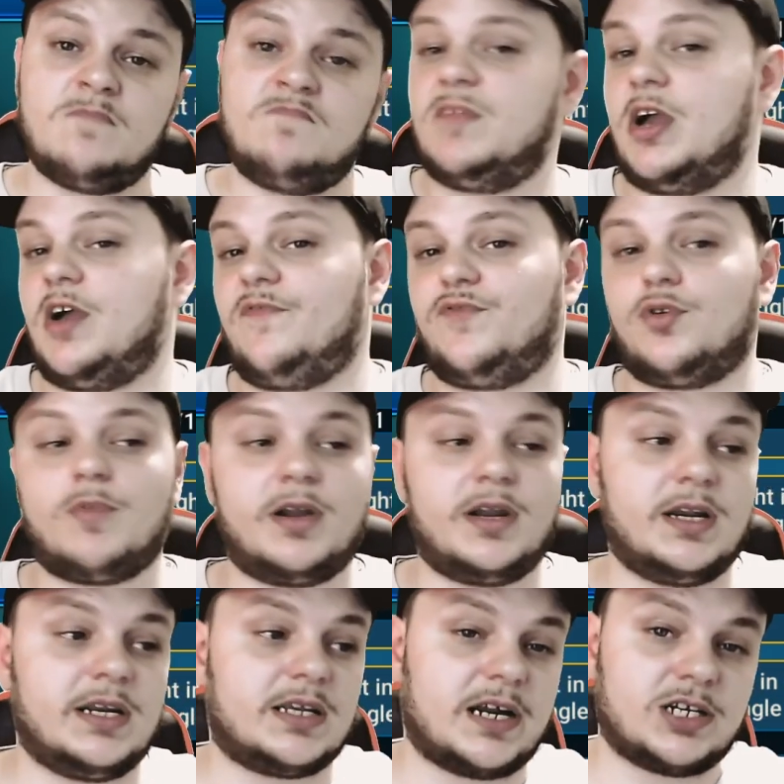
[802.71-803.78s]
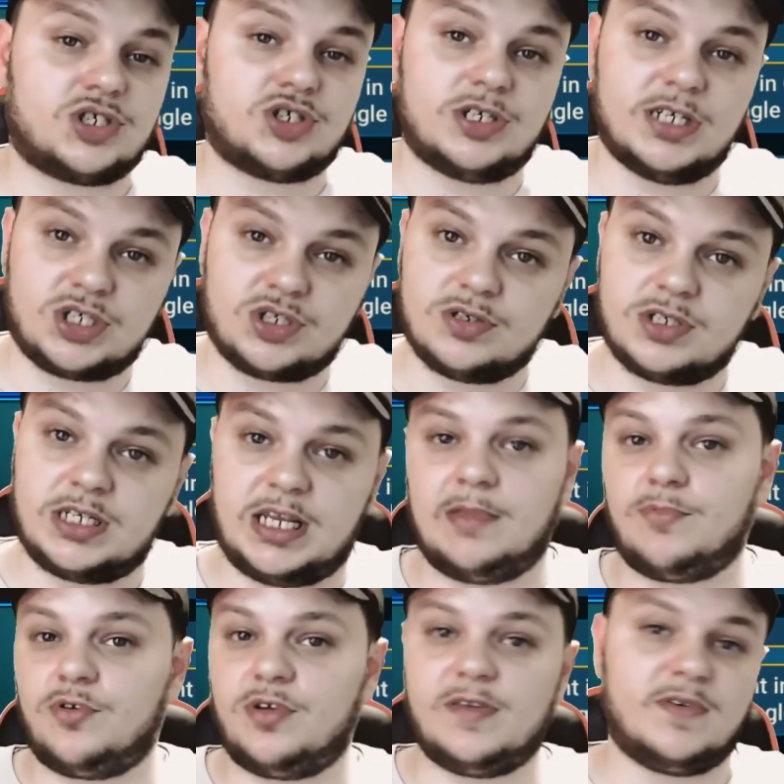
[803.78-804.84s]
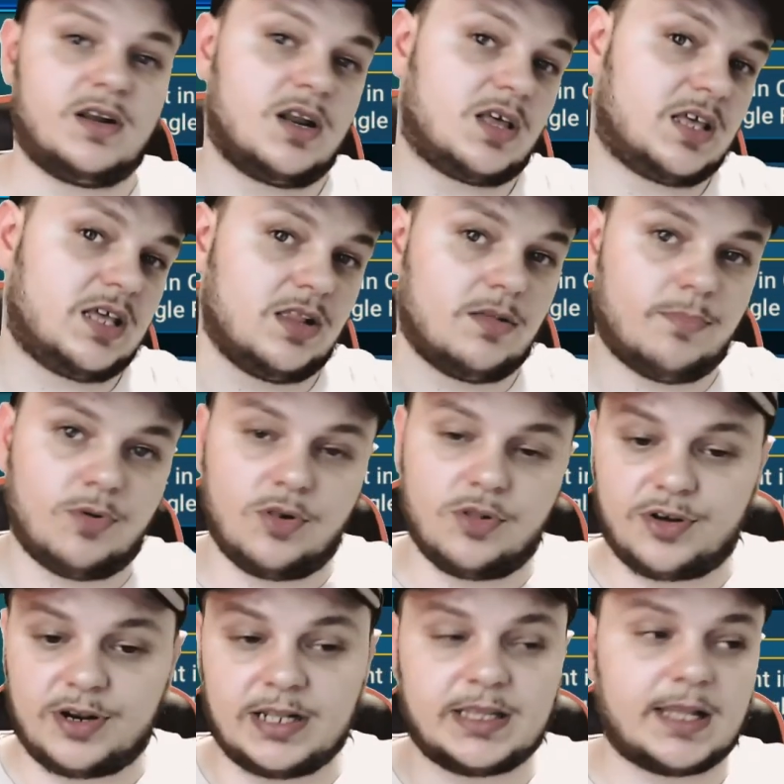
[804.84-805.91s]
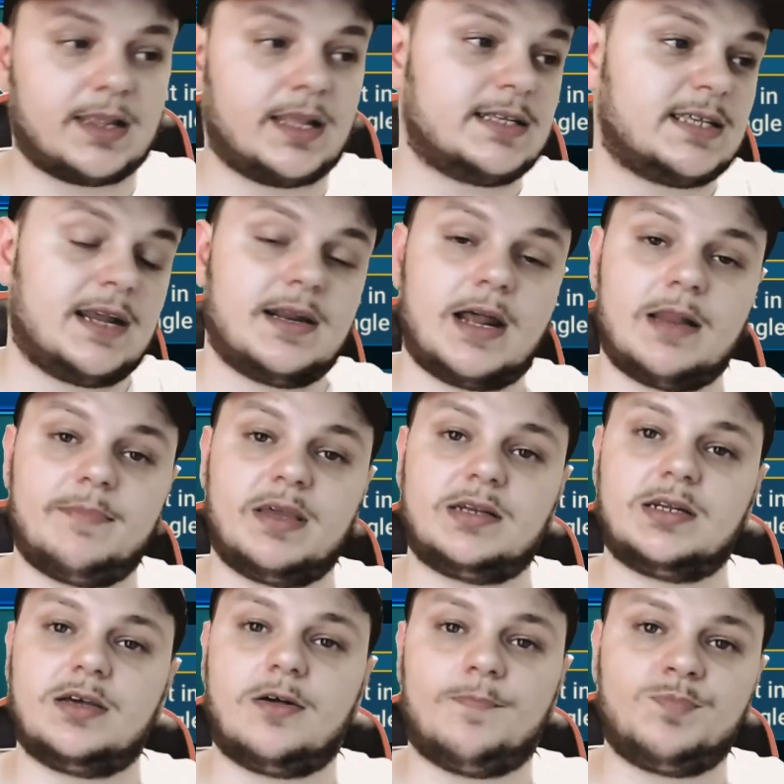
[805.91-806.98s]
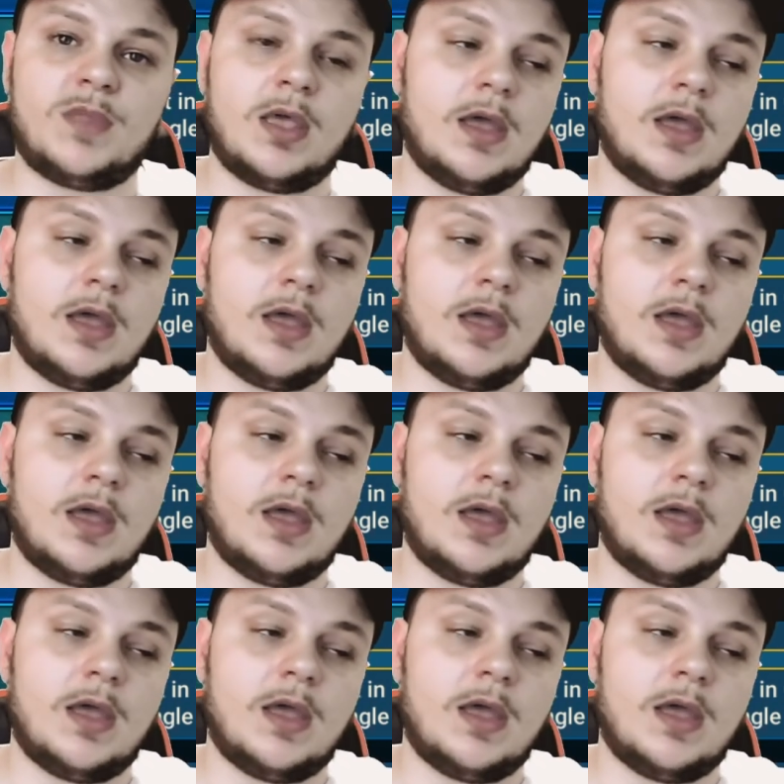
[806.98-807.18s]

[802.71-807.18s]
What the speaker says: Now, if you're running any kind of traditional team or even an unkillable or anything like that, not a big deal.